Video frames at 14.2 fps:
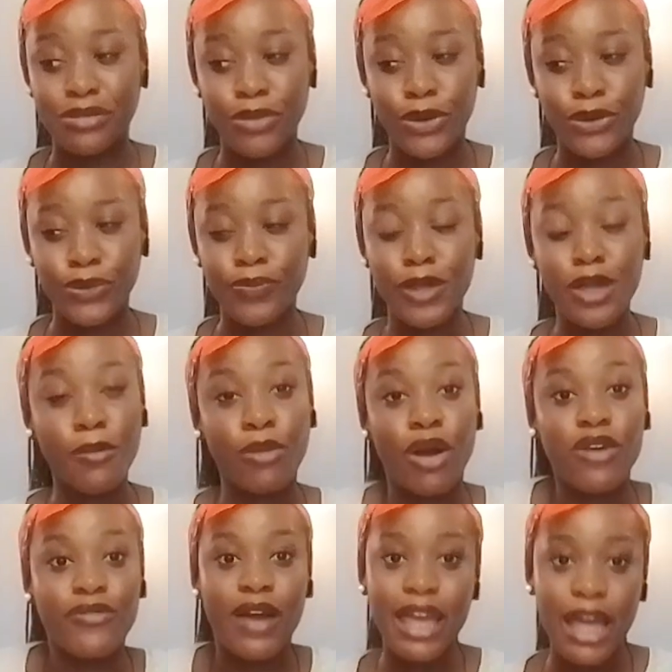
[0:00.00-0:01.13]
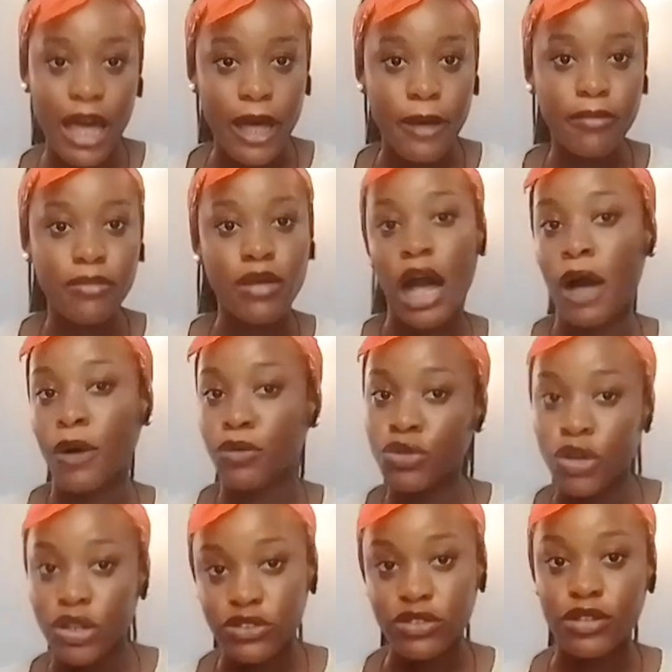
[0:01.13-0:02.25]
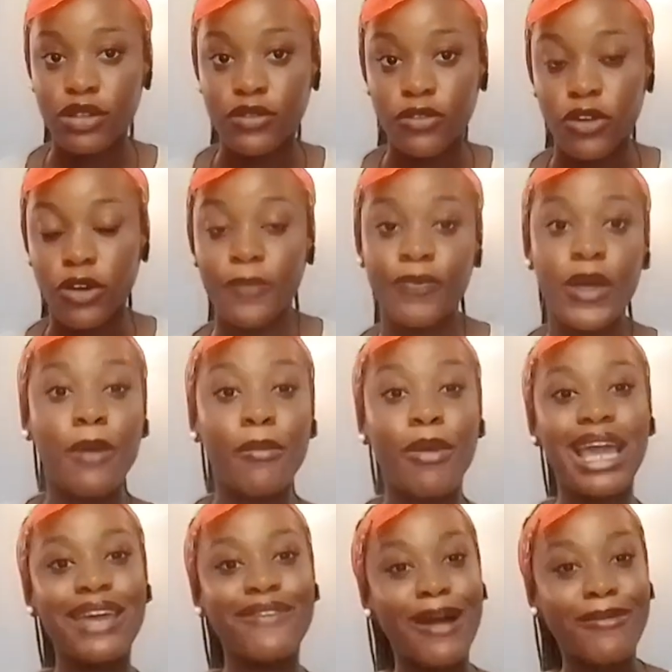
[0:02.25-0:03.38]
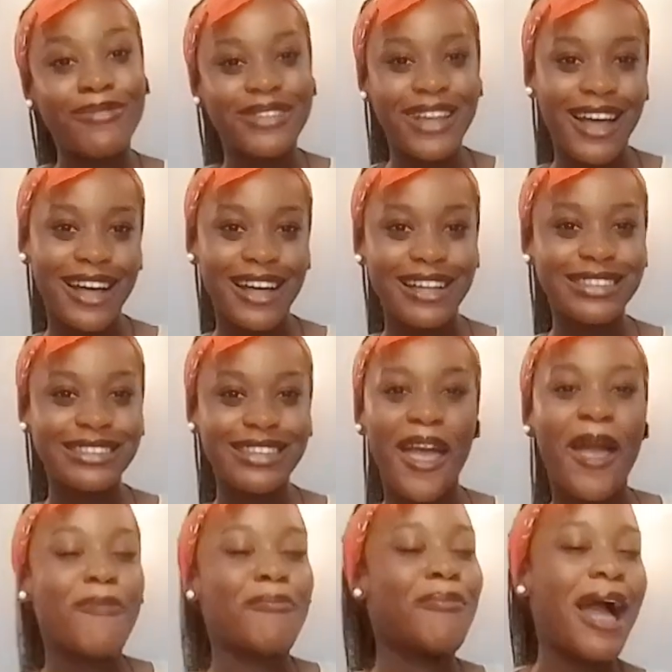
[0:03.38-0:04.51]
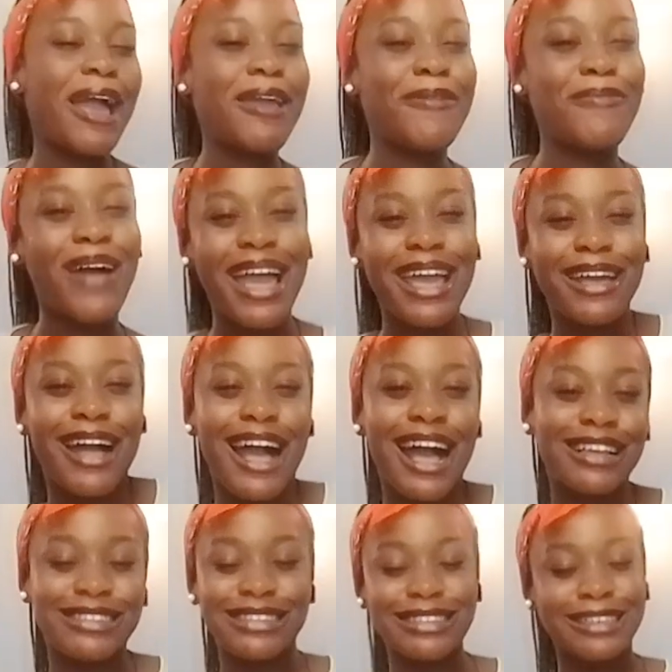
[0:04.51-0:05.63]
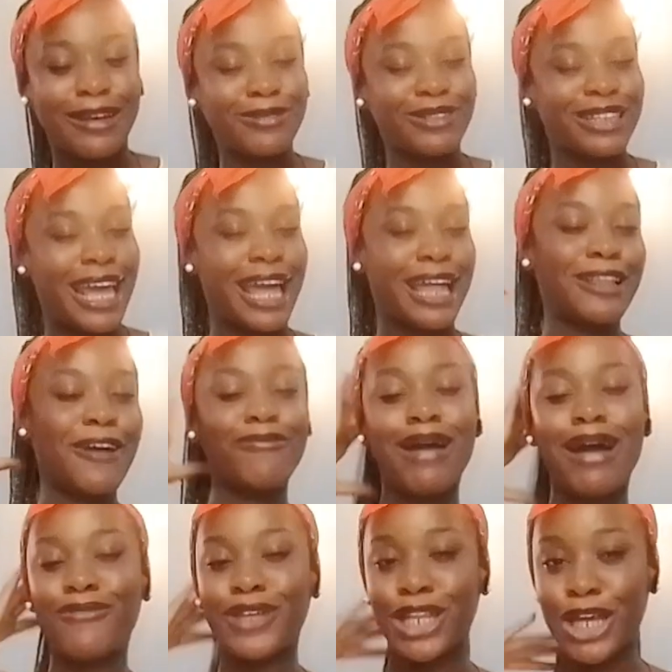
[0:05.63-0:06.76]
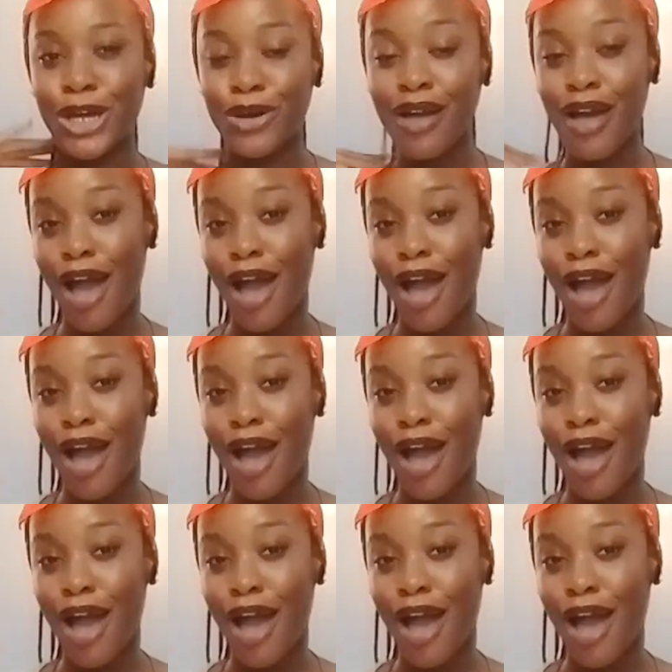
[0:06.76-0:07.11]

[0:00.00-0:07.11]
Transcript: tomorrow. But if I am, I'll continue this vlog. But if I'm not, bye bye guys. This come to the end of my video.